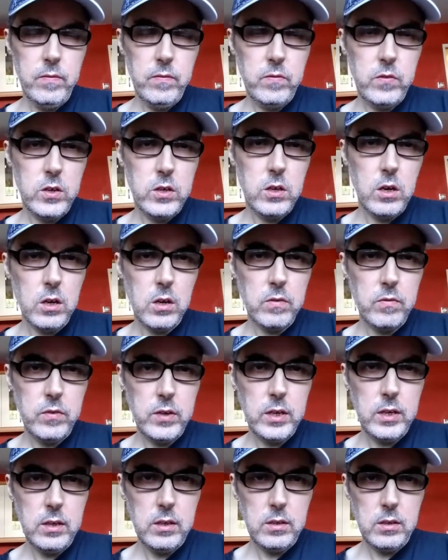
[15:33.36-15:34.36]

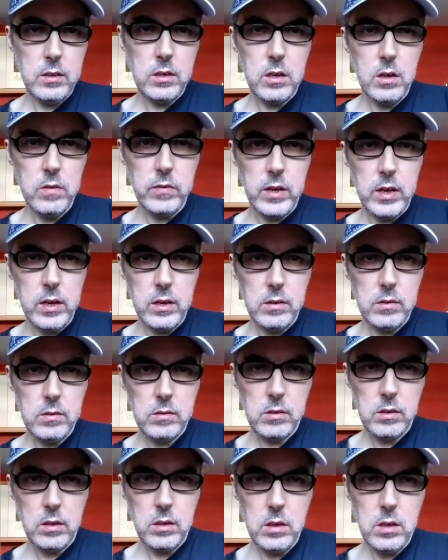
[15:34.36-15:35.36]
photography cover
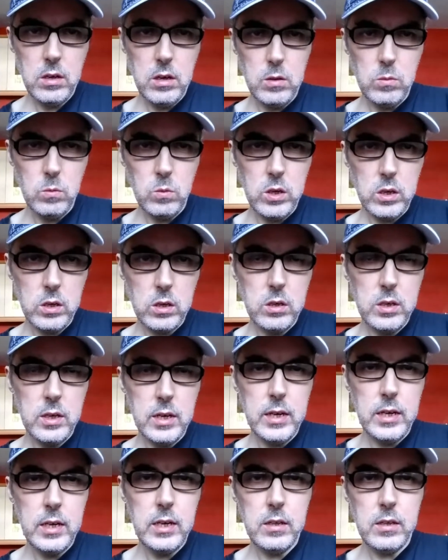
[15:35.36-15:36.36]
artwork
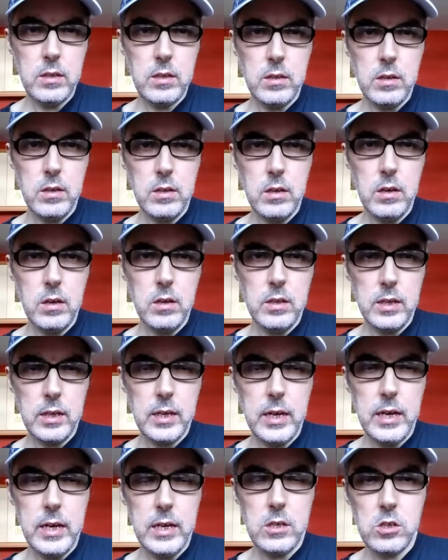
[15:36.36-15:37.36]
underneath on the
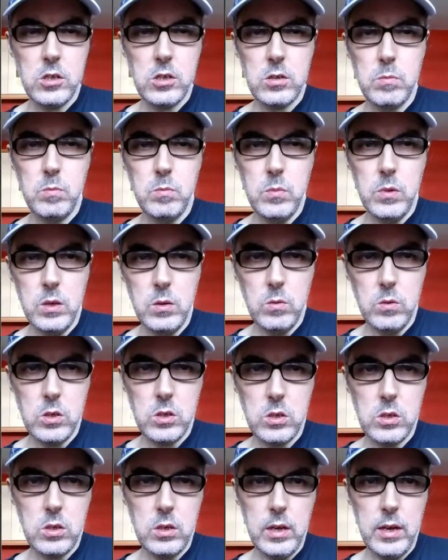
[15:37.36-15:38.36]
case, but it
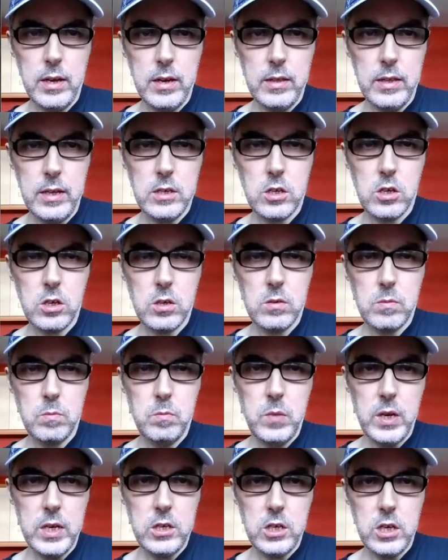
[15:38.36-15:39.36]
was this
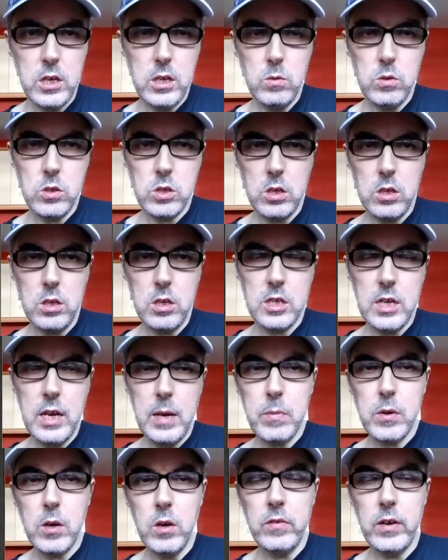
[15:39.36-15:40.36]
picture that was on the
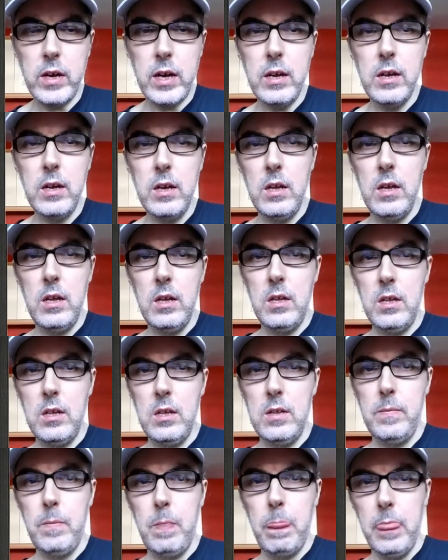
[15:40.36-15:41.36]
slipcover,
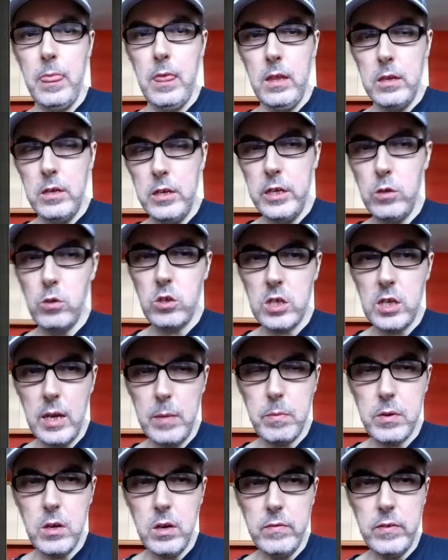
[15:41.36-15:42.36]
the new
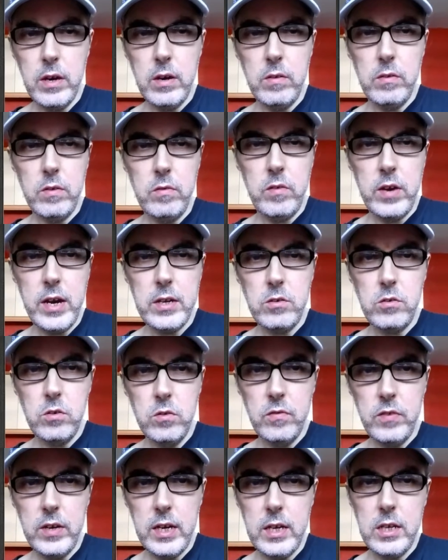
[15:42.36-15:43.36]
slipcover, the
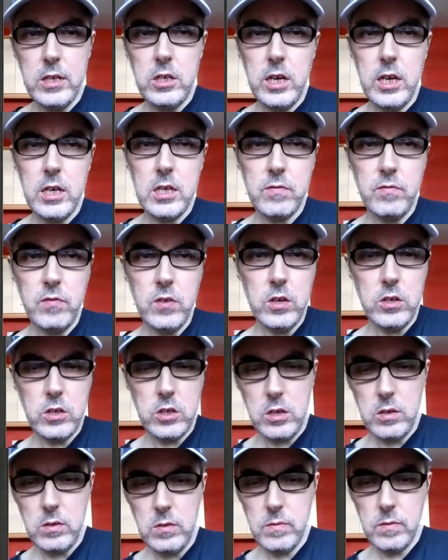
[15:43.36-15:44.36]
retro VHS
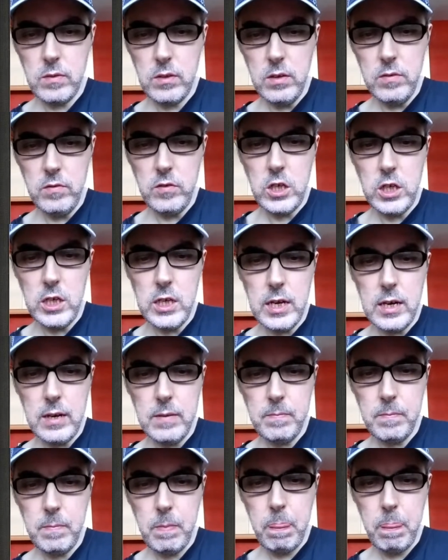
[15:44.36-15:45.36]
version of Sheena.